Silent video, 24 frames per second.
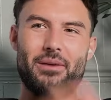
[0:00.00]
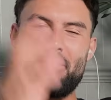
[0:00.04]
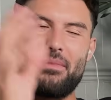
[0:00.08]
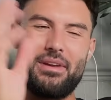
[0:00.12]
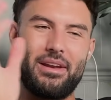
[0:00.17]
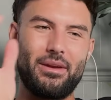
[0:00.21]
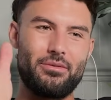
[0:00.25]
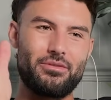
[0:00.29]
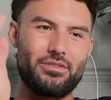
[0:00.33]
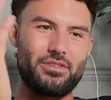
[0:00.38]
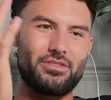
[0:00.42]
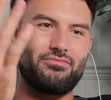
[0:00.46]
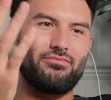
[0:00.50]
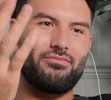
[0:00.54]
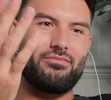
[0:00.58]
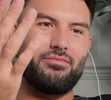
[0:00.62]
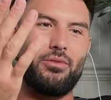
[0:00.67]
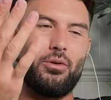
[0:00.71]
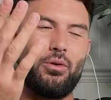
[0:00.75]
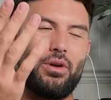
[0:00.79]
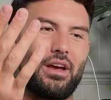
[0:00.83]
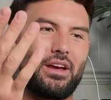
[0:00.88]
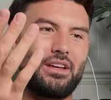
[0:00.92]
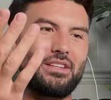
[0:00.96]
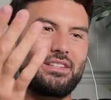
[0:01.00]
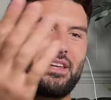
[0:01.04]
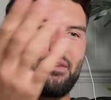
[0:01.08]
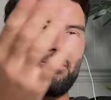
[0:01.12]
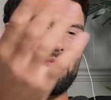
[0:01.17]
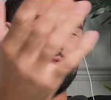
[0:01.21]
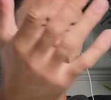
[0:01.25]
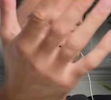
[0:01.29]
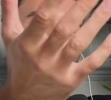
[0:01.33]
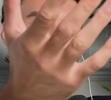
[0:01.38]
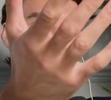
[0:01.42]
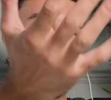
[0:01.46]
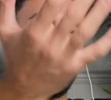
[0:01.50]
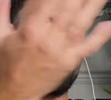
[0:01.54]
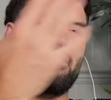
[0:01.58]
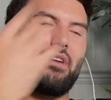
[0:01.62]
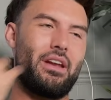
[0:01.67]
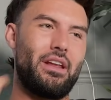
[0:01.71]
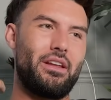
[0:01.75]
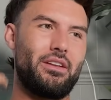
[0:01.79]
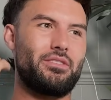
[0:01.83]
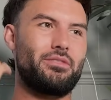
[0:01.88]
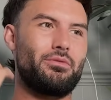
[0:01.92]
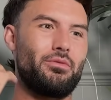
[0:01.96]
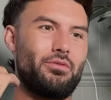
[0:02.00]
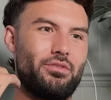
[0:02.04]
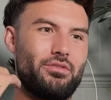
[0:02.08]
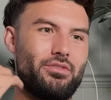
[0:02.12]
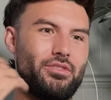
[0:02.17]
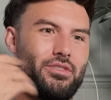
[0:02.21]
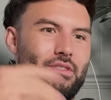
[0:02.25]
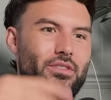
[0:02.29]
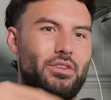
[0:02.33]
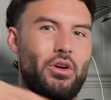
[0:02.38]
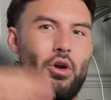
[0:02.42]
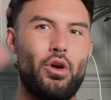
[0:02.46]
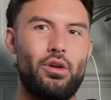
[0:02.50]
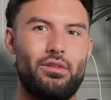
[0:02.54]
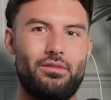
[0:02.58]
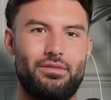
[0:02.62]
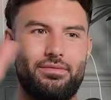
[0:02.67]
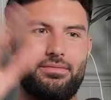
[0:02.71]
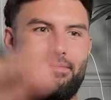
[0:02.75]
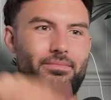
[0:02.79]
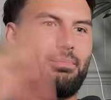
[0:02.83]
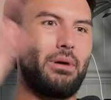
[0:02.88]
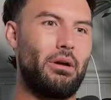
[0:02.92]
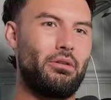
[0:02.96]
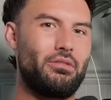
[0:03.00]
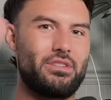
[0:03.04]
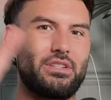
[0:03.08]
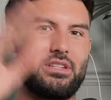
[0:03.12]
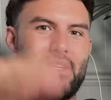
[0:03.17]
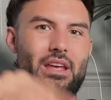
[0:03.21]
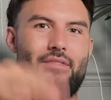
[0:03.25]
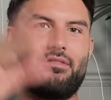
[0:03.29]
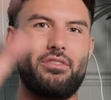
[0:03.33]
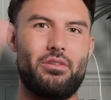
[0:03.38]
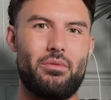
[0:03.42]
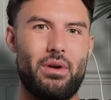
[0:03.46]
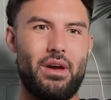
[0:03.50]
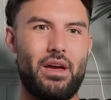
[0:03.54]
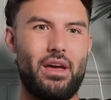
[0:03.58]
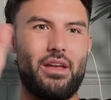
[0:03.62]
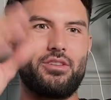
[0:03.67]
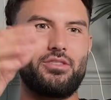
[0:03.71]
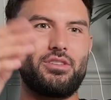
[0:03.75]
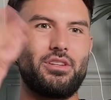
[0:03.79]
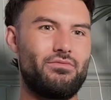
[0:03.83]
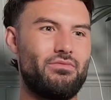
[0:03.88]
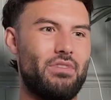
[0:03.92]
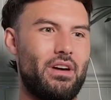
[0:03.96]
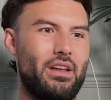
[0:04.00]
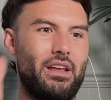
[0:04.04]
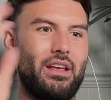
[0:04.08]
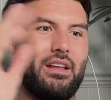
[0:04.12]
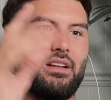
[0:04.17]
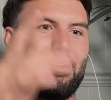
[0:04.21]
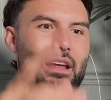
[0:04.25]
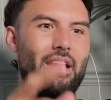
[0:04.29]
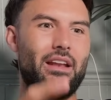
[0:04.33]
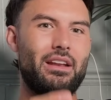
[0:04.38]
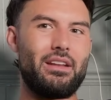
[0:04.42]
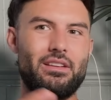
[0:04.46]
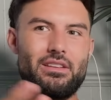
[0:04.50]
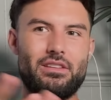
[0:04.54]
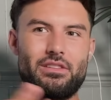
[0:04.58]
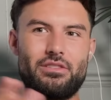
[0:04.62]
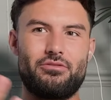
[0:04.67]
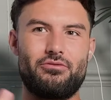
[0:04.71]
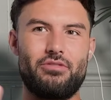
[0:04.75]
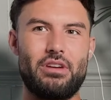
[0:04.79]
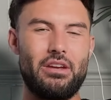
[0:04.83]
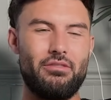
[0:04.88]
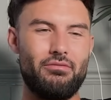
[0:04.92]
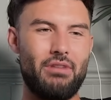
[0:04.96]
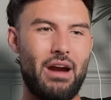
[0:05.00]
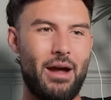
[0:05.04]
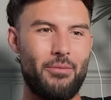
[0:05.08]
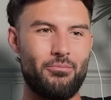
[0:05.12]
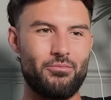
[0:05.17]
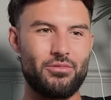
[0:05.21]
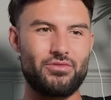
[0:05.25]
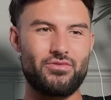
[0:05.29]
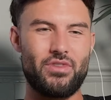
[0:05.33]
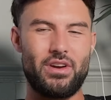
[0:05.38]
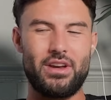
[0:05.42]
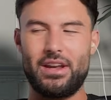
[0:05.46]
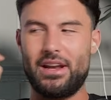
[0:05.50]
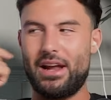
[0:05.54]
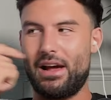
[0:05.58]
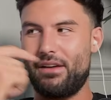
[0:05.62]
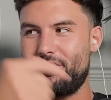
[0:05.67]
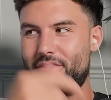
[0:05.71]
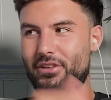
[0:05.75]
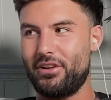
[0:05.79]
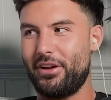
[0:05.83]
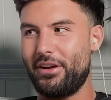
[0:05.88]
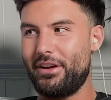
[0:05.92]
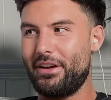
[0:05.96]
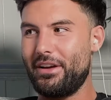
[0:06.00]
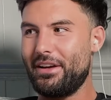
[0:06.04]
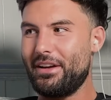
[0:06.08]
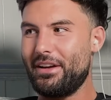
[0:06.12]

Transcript: Millie was just all I could see was Millie running, so it was skirt bouncing everywhere, and she's running, and there's 3 rams running after her.